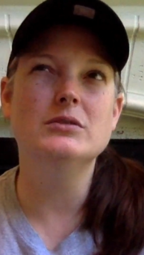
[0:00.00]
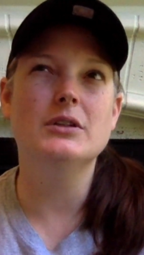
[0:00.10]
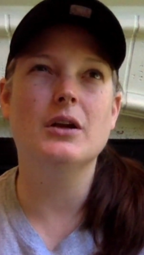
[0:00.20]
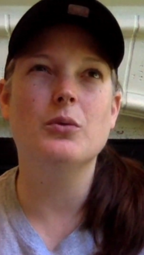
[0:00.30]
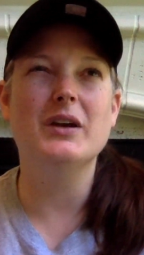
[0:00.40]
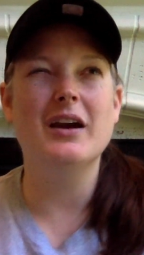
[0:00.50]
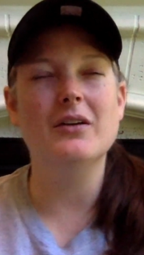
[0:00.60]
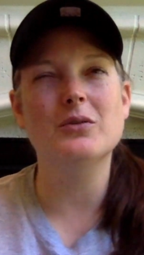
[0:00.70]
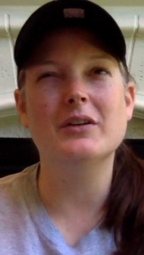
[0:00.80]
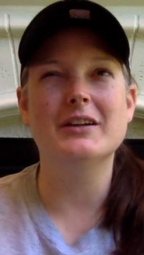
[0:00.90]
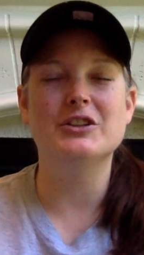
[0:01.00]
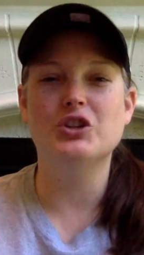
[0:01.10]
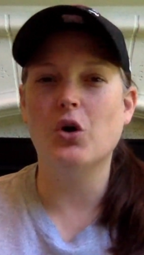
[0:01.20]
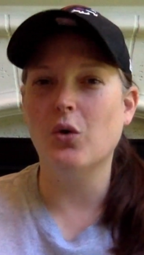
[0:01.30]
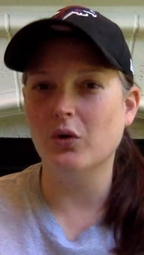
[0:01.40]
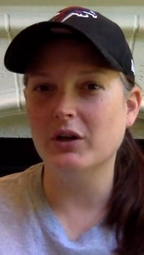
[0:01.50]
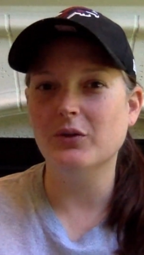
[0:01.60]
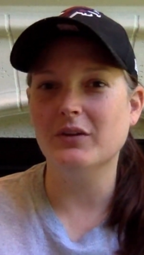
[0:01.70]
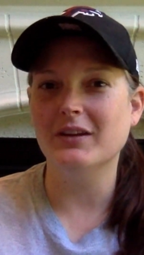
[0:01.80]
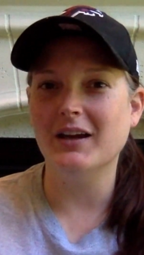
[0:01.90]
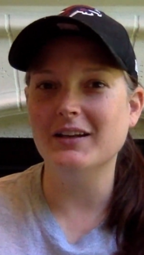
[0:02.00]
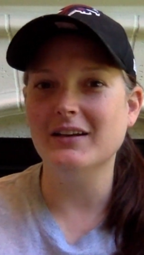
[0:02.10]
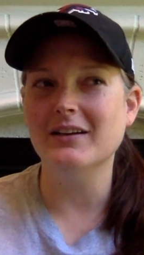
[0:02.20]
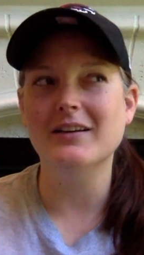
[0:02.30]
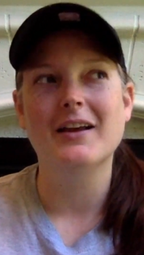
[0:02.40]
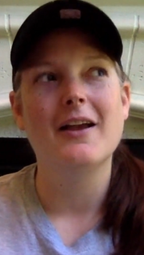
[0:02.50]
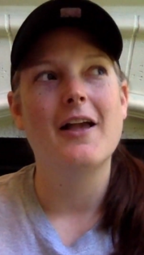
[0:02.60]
you know, we kind of were like toying with the idea.